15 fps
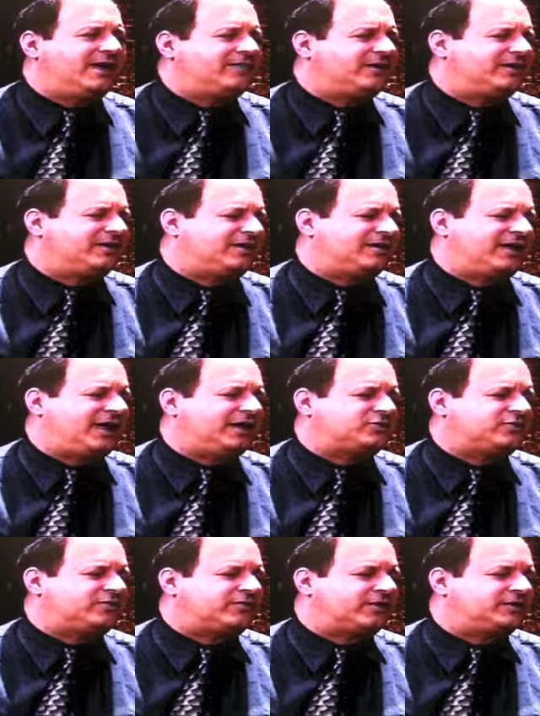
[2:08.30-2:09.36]
having an
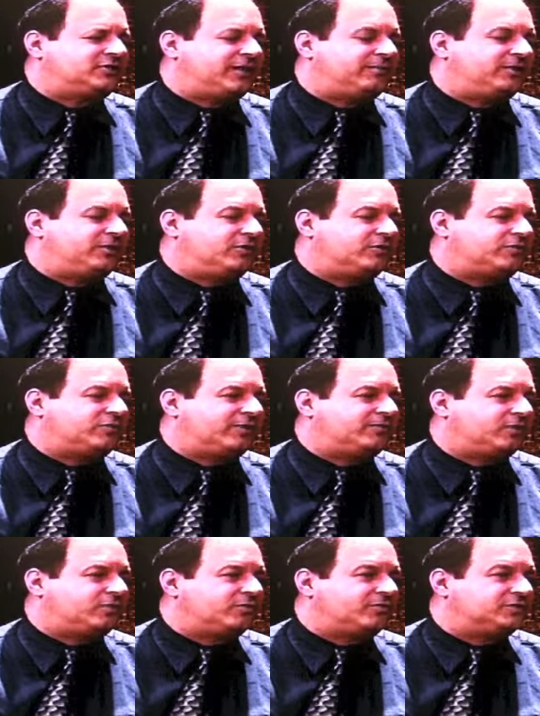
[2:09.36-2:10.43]
actress like Jami Gertz, who I've
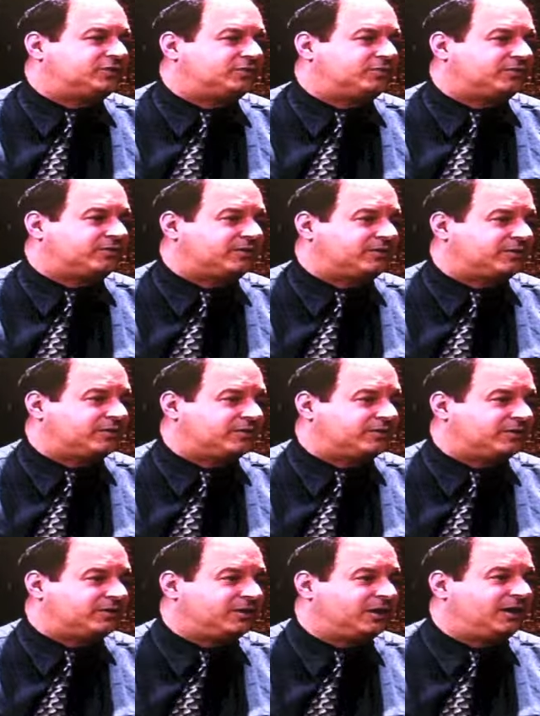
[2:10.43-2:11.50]
known since she was a little
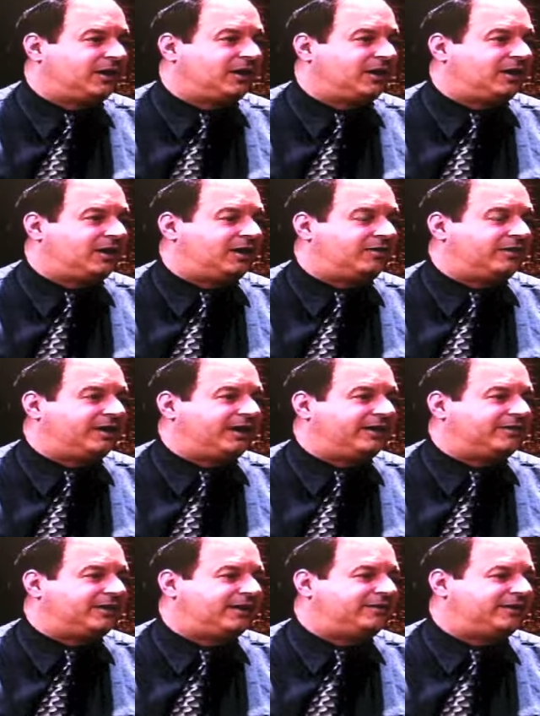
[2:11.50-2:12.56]
girl, uh,
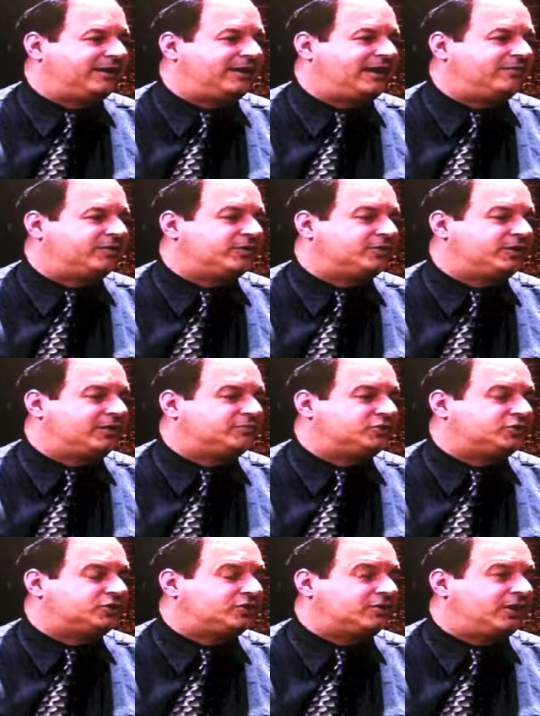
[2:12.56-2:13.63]
and and then having her come
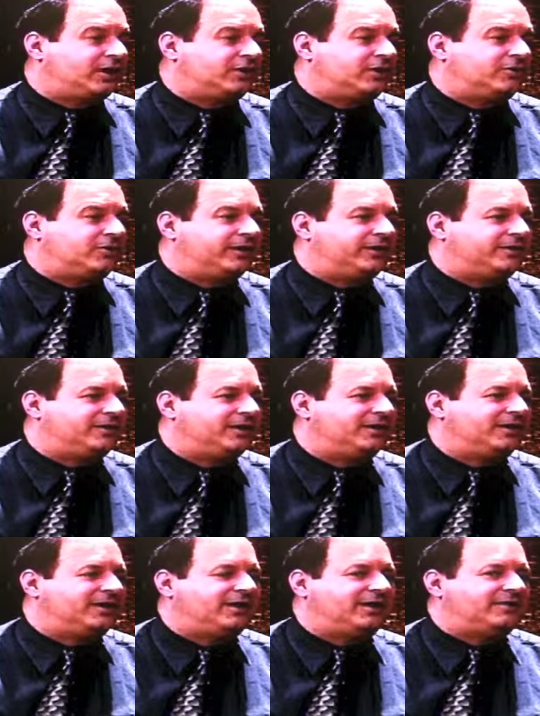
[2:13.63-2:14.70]
to Chicago and
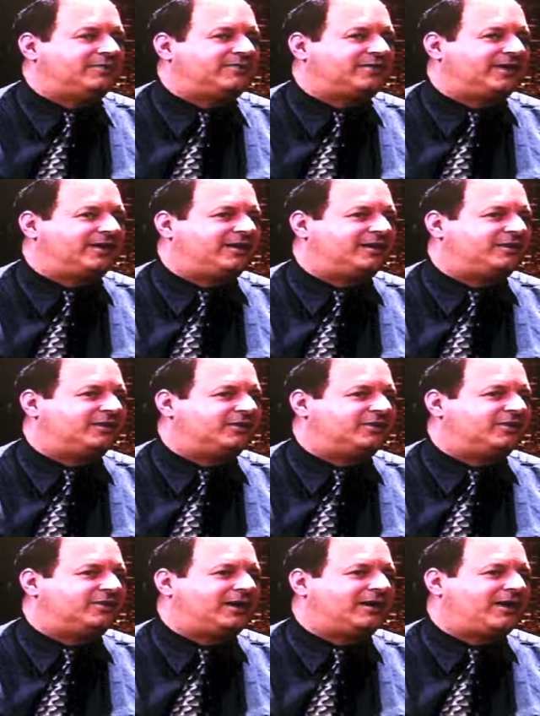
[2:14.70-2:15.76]
and say, you
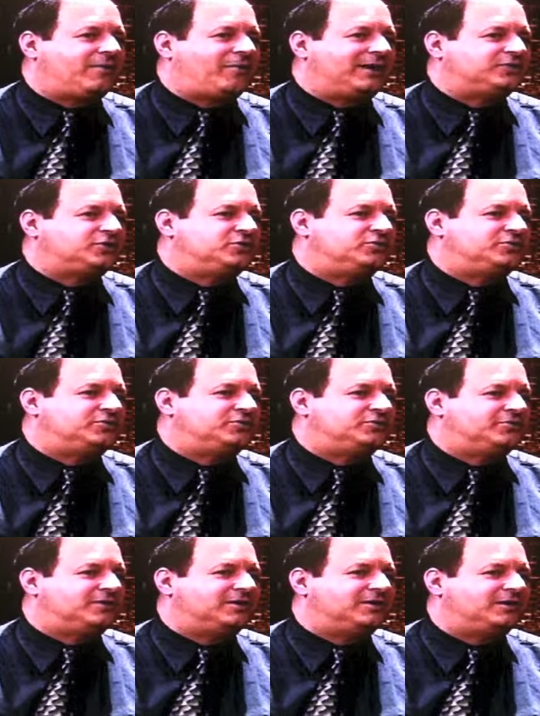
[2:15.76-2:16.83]
know, I, I want you
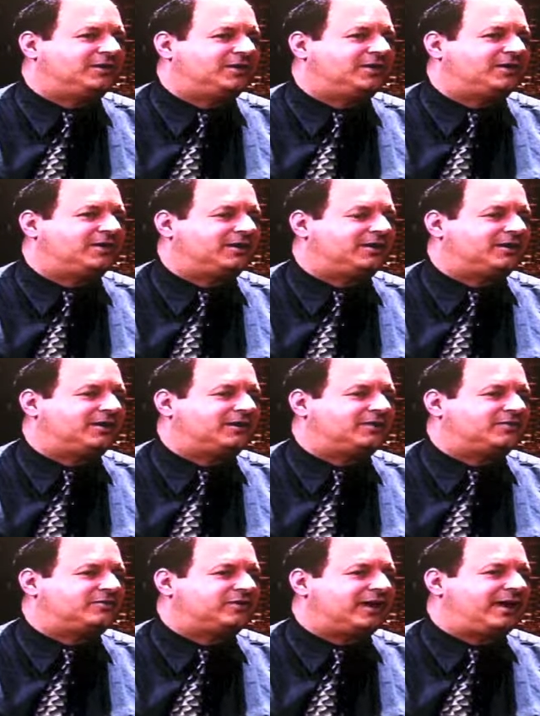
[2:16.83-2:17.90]
to uh, uh,
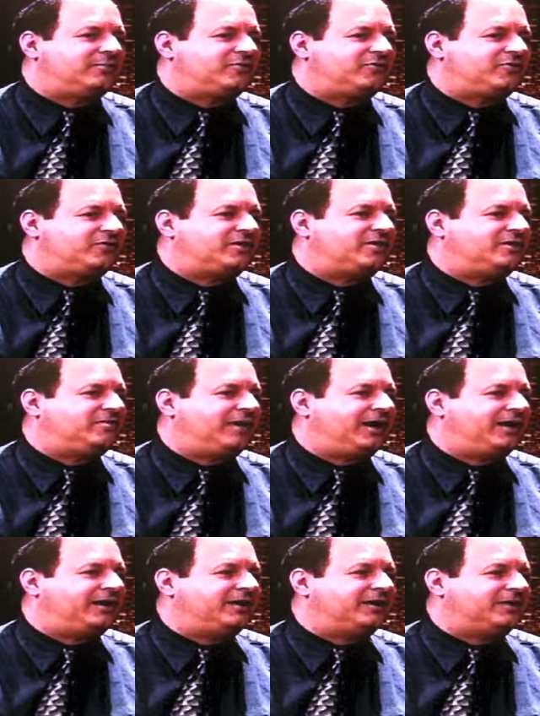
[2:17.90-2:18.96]
to MC
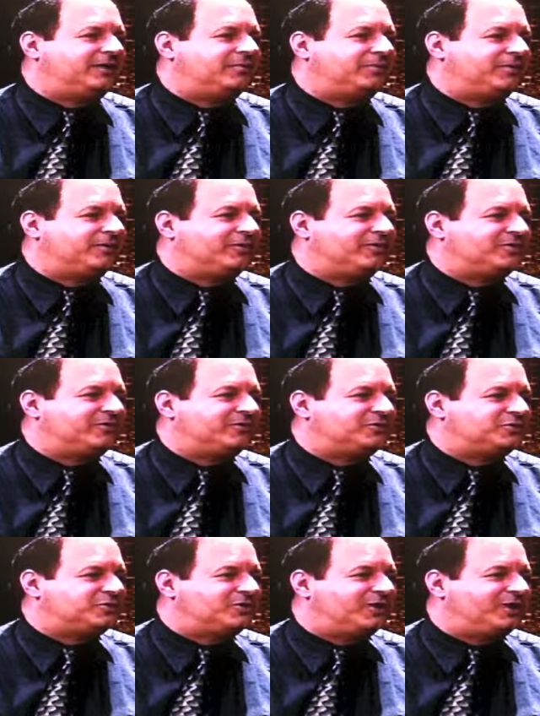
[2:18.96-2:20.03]
my appearance in
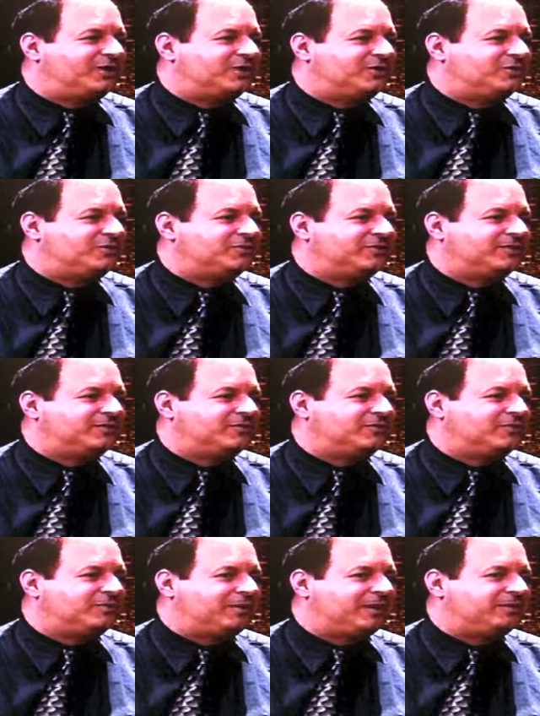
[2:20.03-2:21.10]
Chicago when
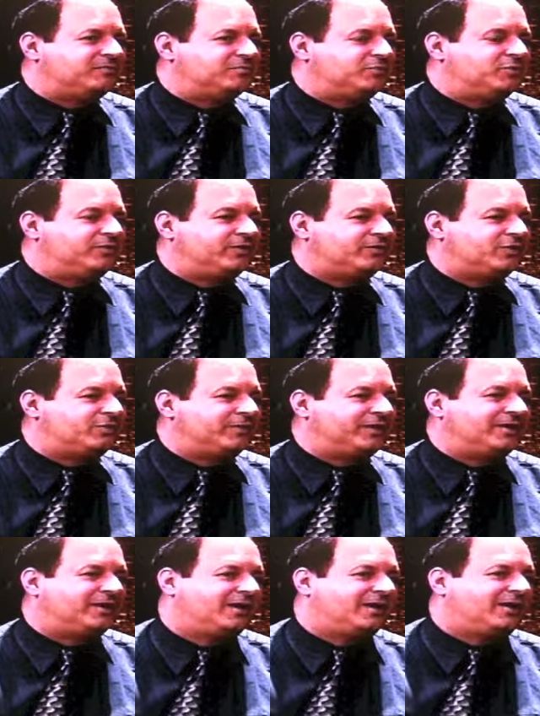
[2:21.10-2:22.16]
when my movie is
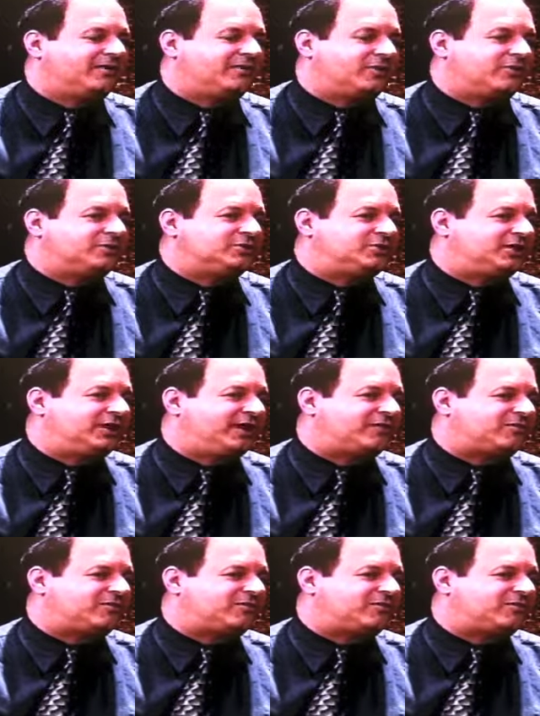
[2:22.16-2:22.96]
opening. Nice. So when she